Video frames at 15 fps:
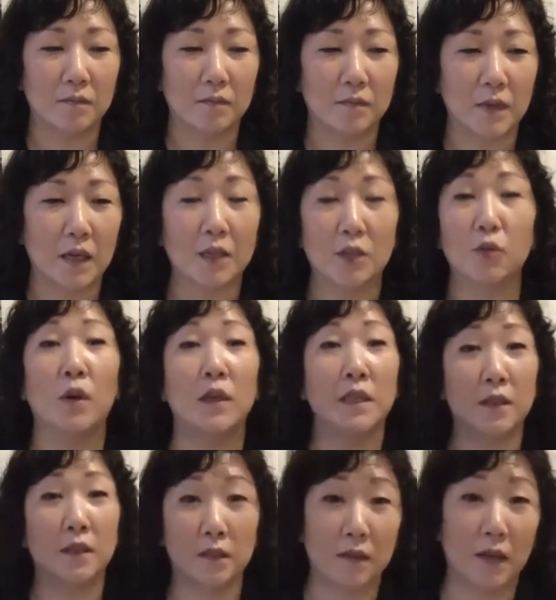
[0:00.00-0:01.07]
a
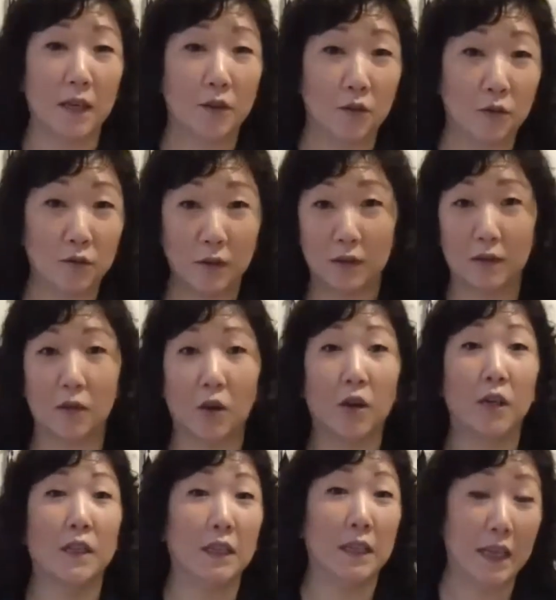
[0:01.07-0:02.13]
20-year cycle that's
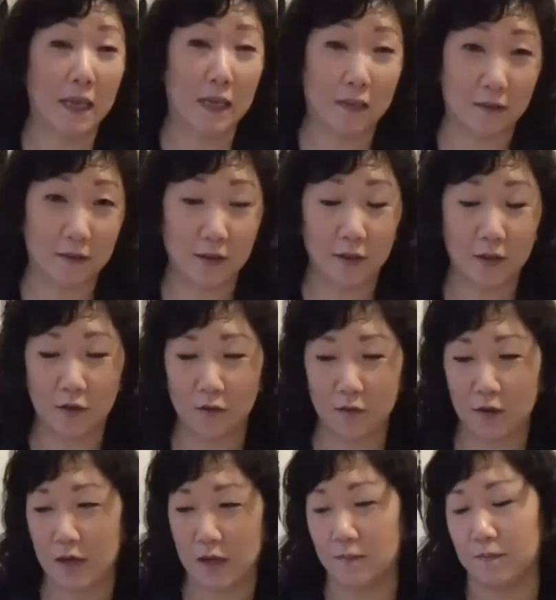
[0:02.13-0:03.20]
starting again,
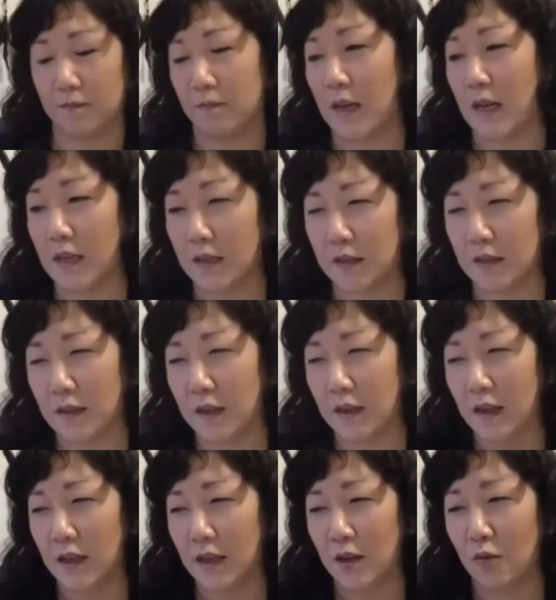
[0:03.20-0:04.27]
and
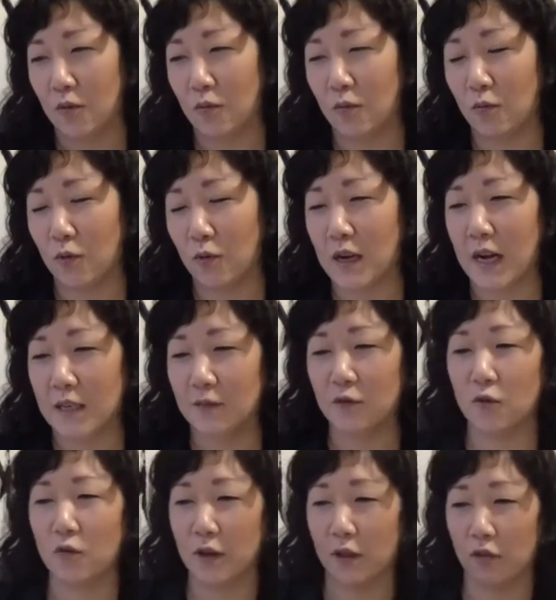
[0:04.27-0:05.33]
we're kind of
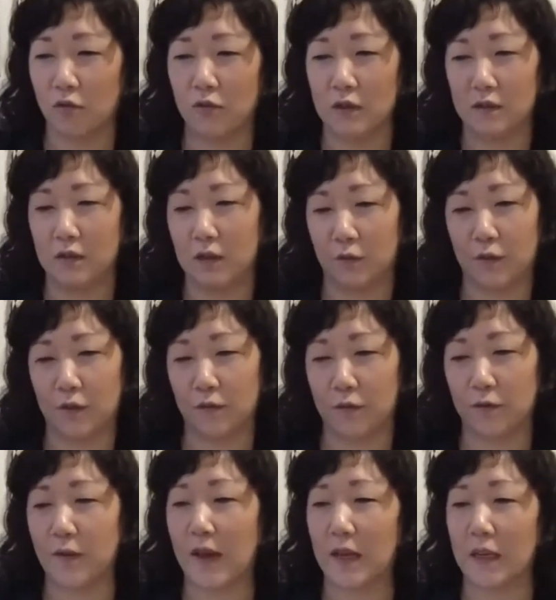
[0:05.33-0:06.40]
going through these different
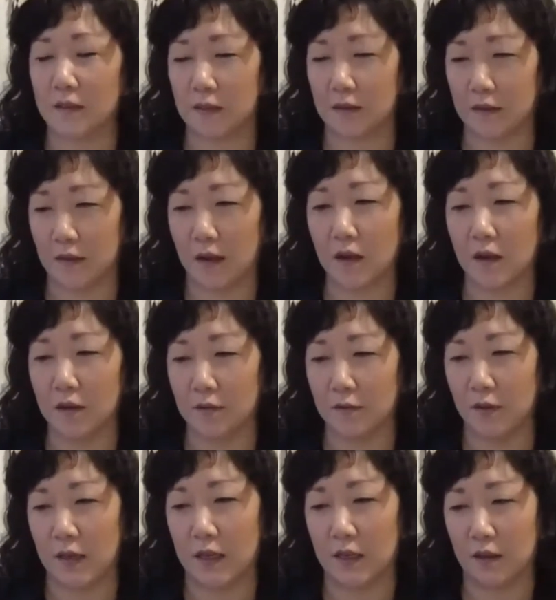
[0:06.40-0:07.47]
phases of
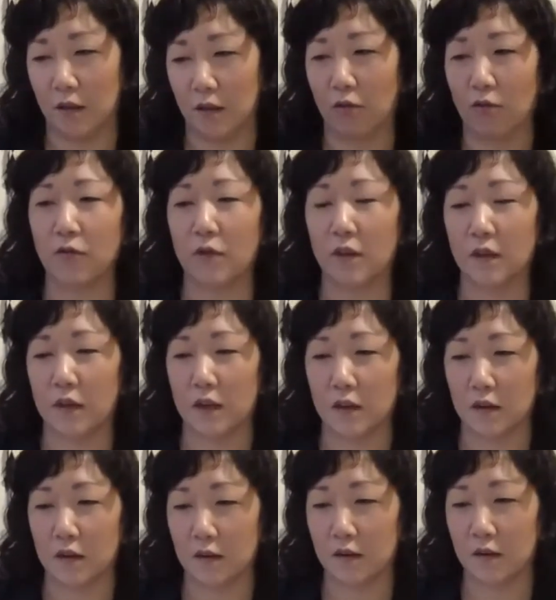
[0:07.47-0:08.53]
it through the
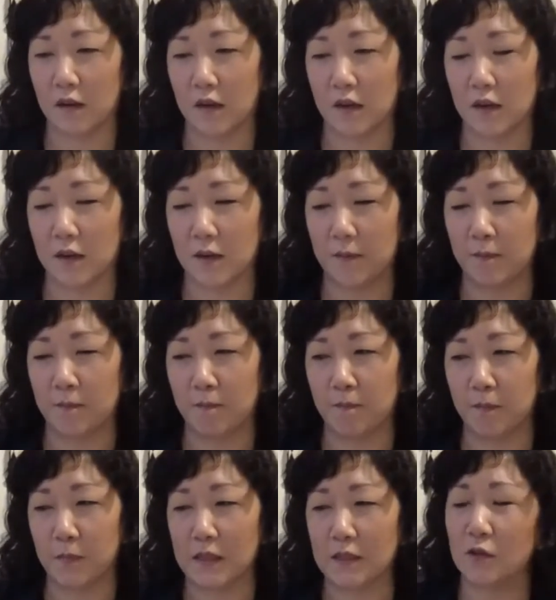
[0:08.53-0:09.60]
year.
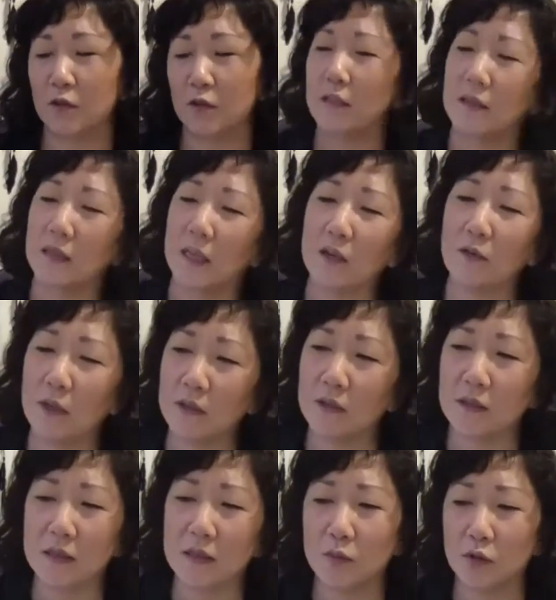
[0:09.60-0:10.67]
So I'd say around
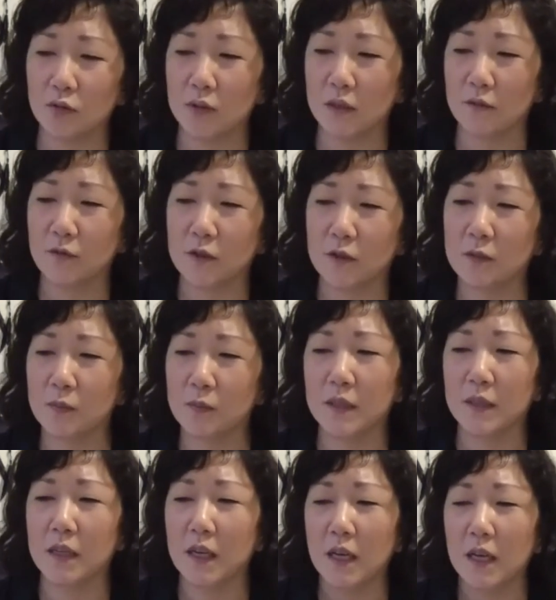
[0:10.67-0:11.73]
December 21st,
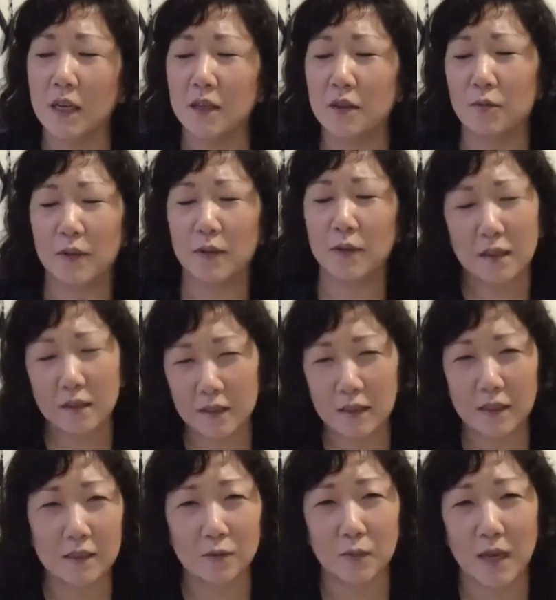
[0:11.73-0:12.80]
but the reality
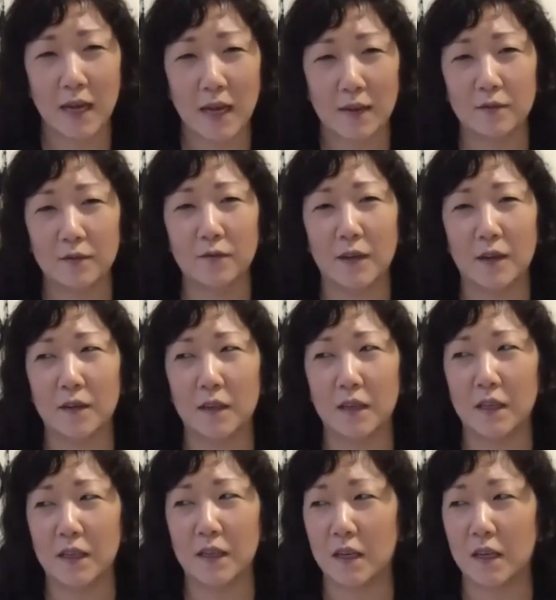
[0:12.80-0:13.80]
is we have a very